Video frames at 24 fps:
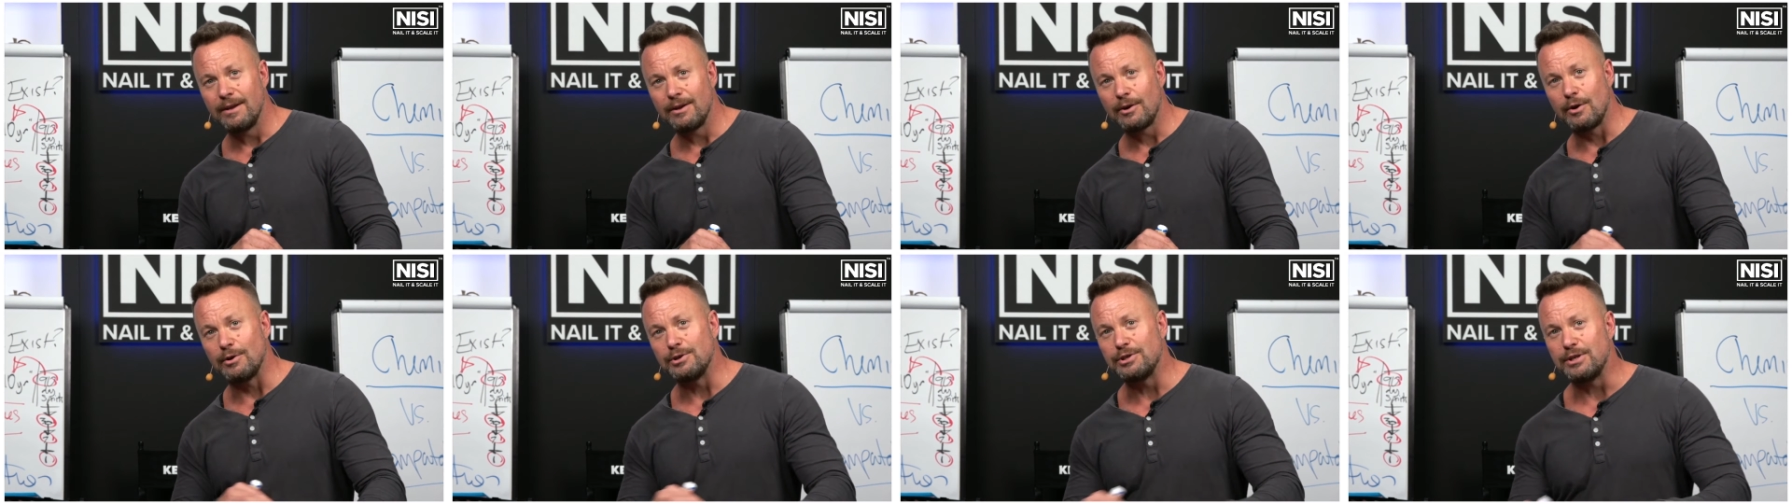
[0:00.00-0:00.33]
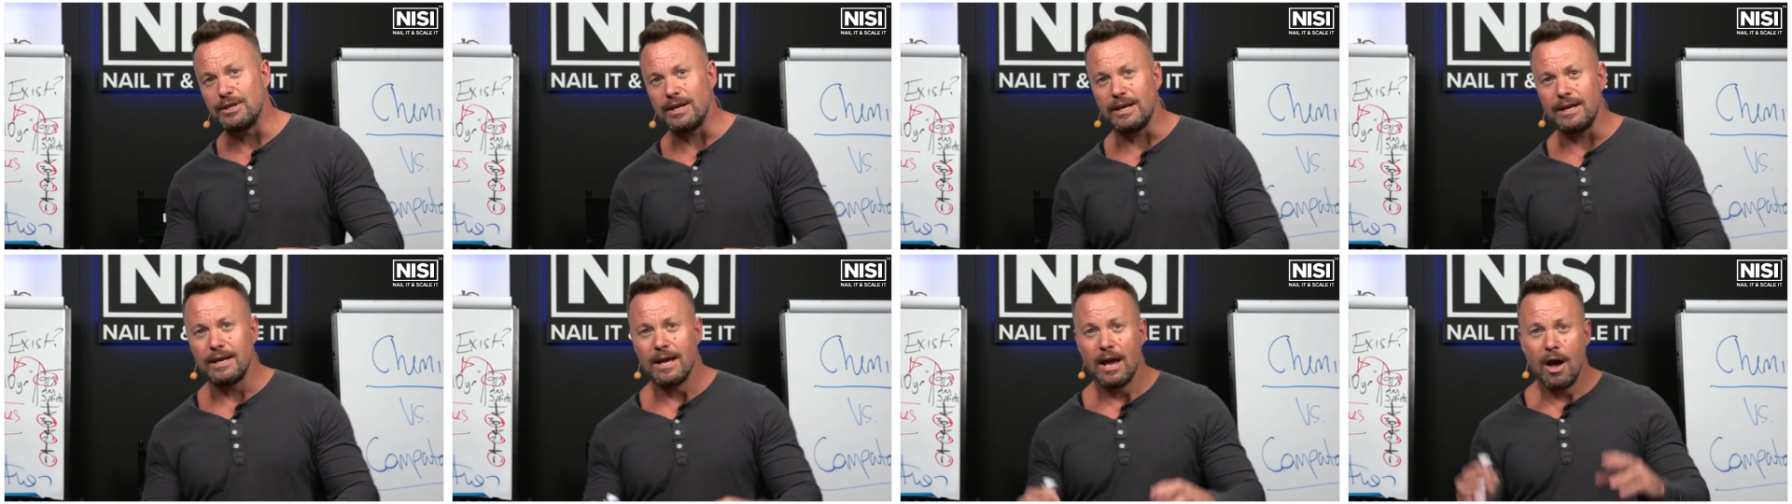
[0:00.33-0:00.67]
Because
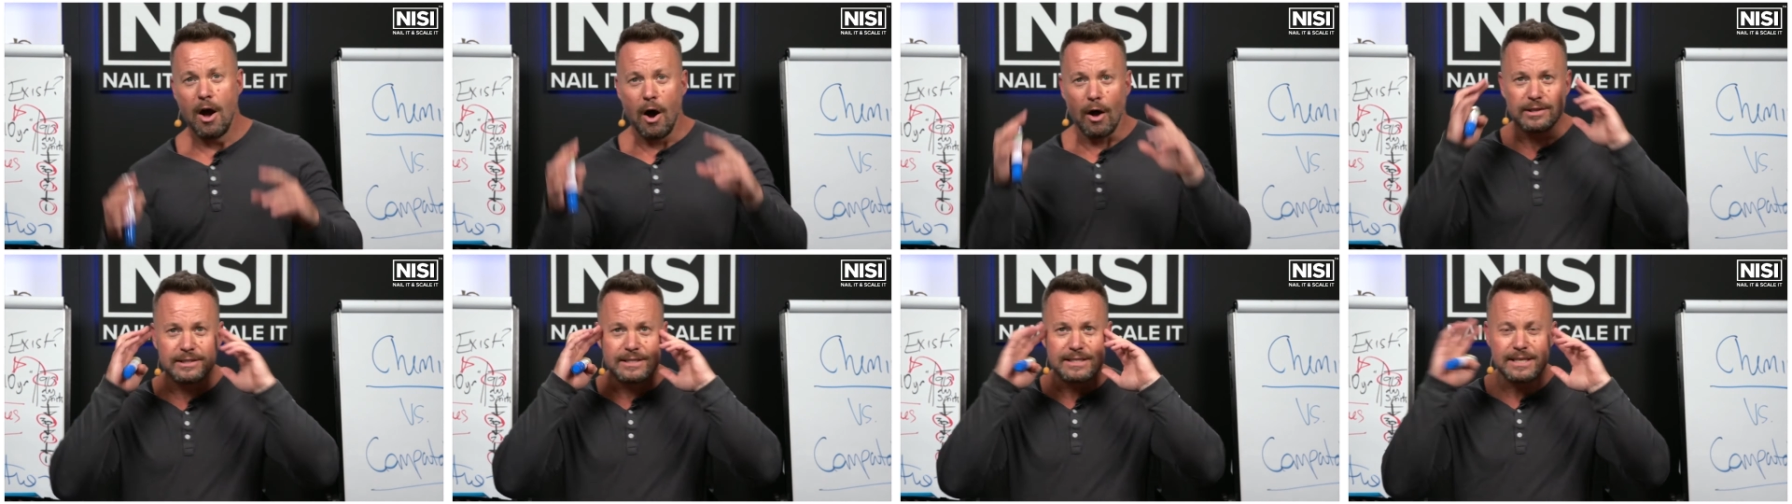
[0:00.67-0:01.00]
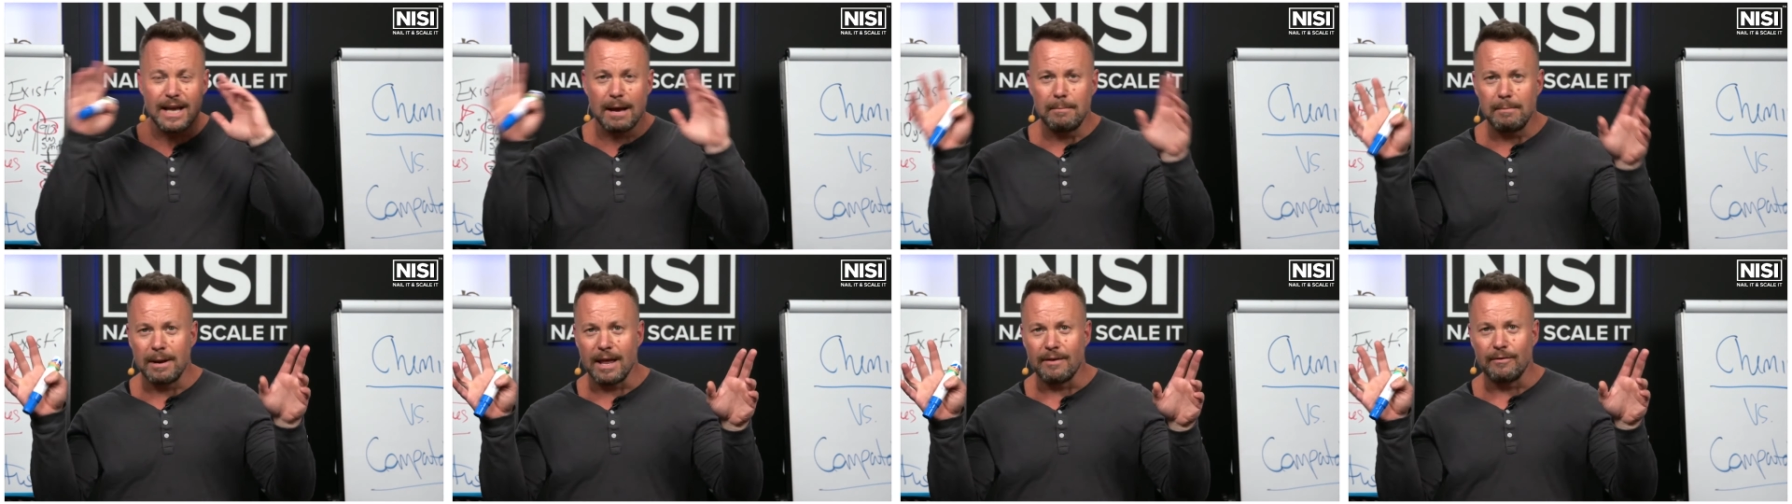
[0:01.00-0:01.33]
she, on
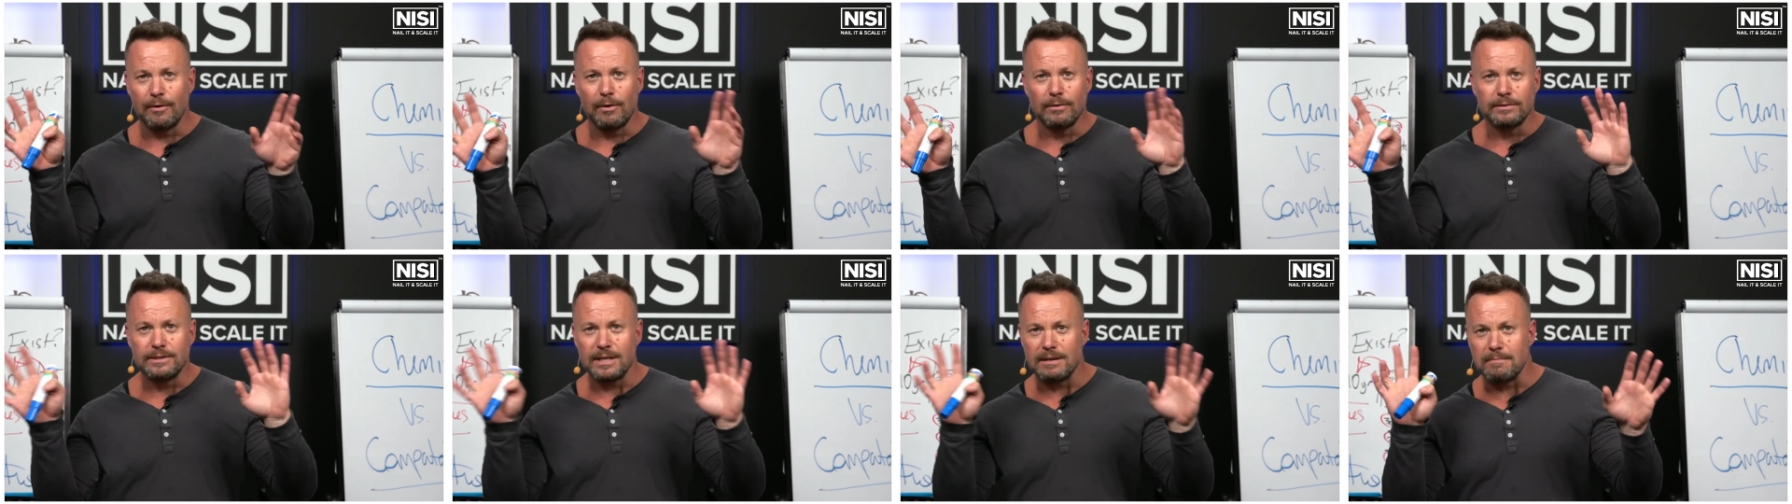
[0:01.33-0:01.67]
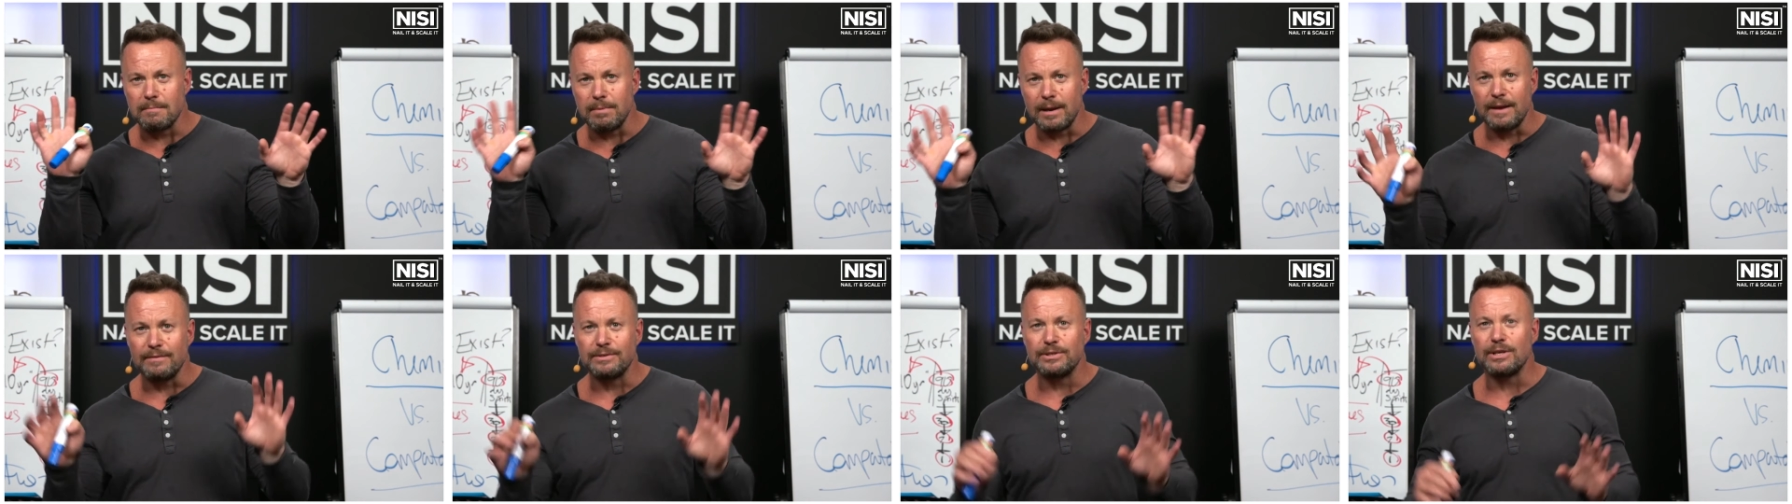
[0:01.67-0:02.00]
some level, didn't
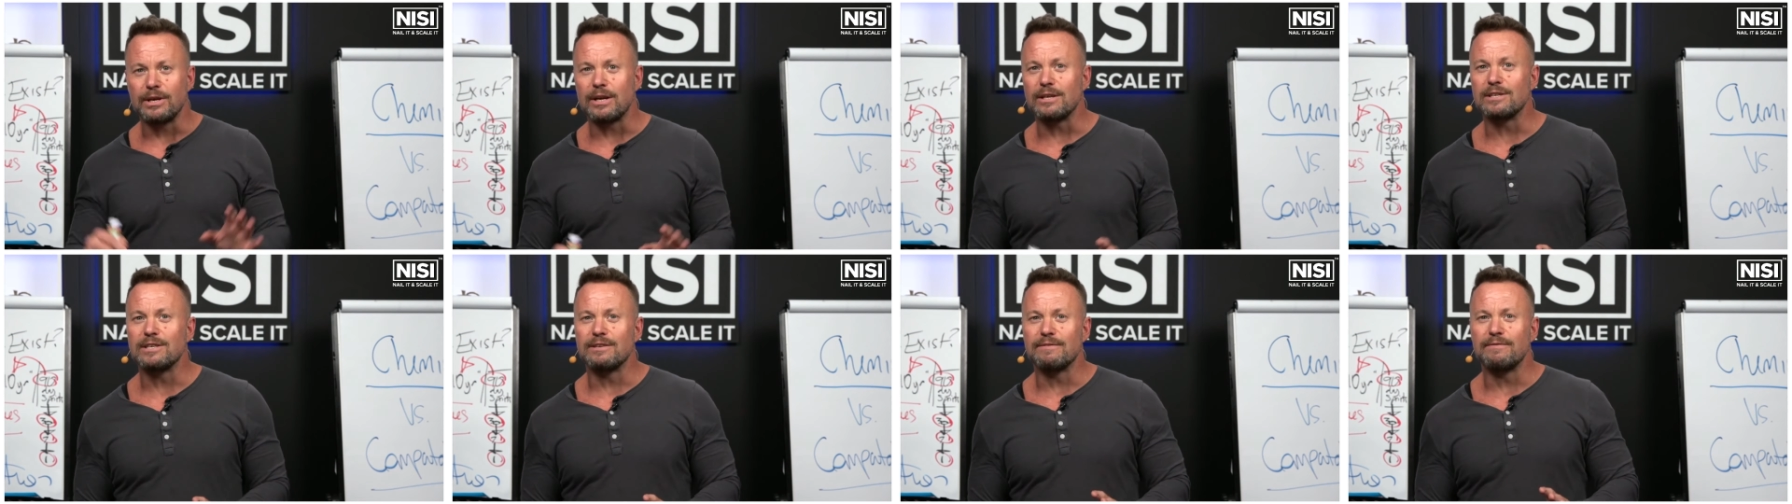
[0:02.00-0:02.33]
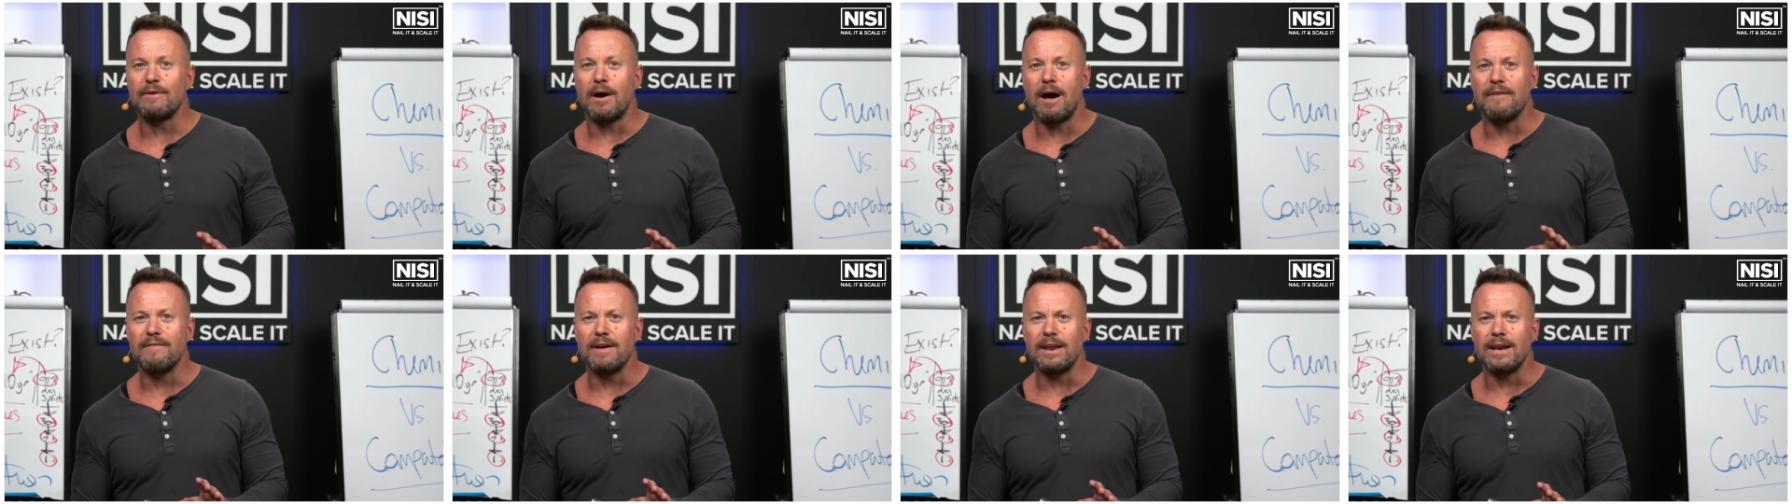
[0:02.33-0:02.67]
believe she could
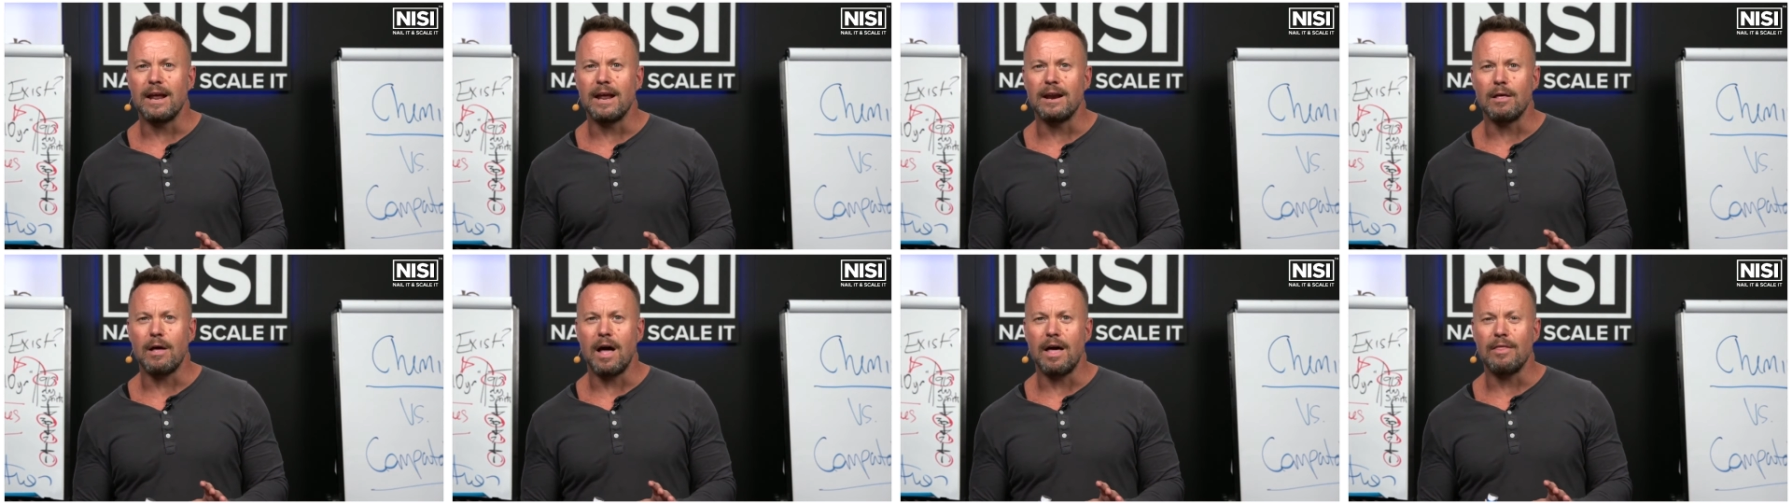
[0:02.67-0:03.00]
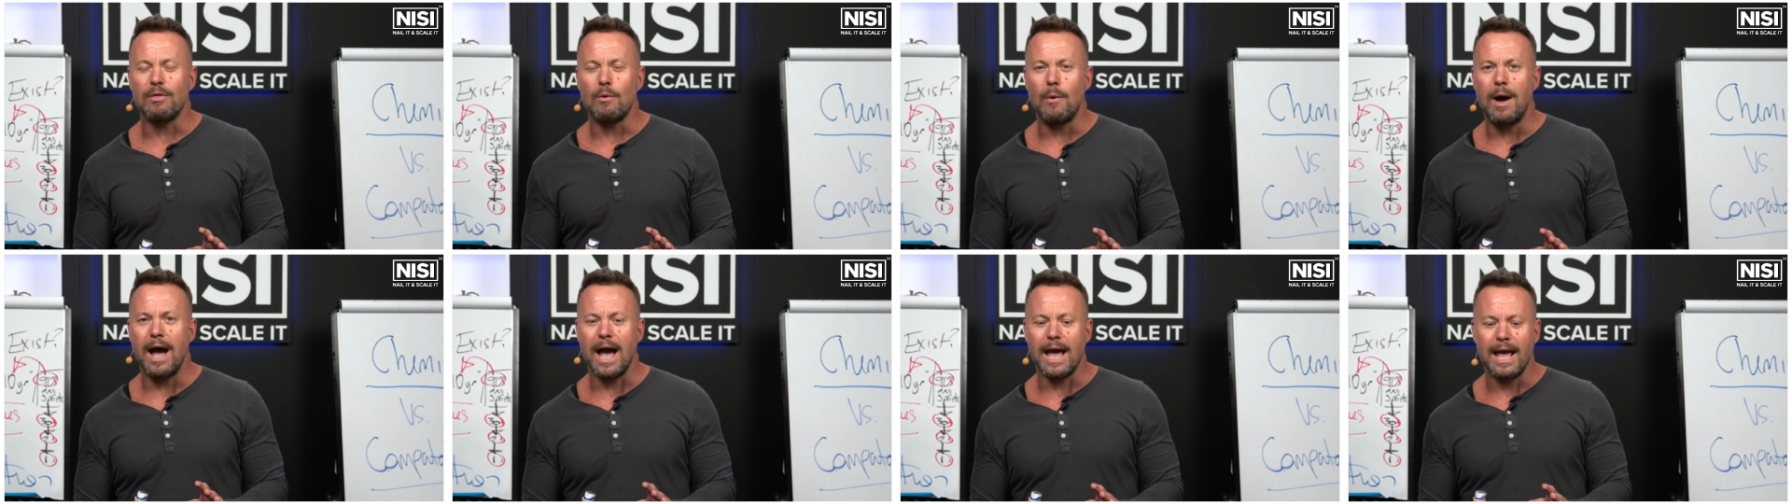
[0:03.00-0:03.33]
survive any
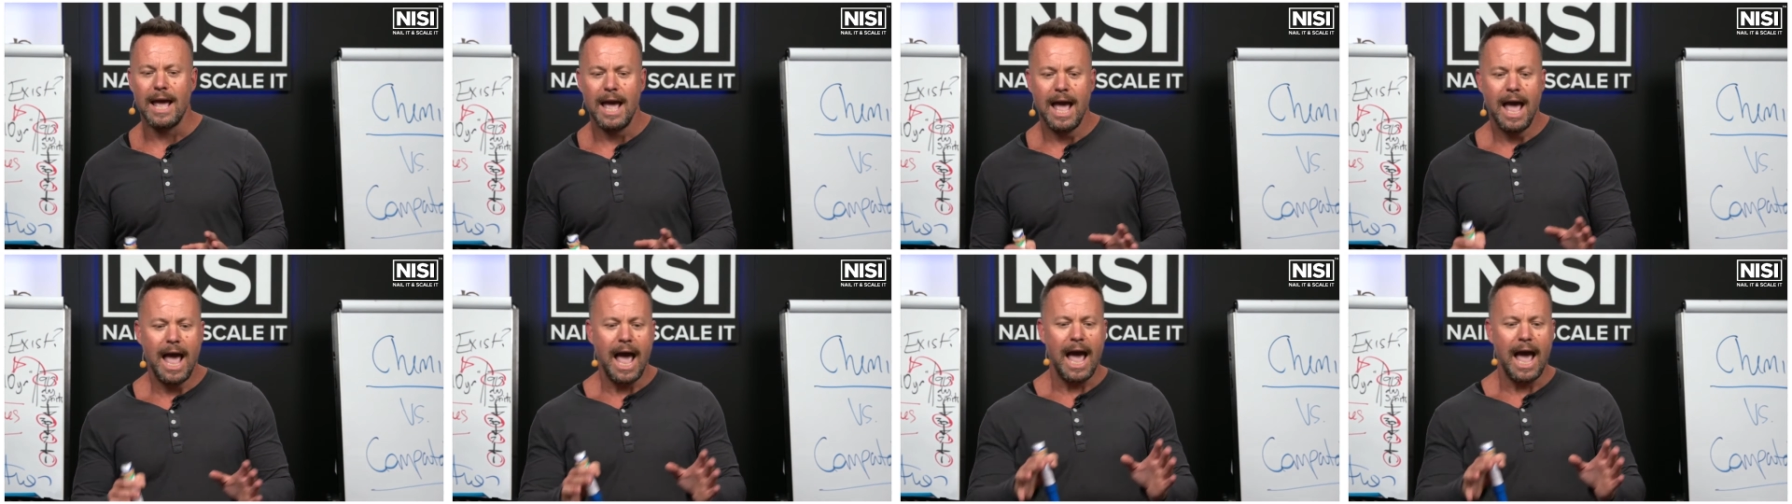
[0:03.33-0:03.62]
other way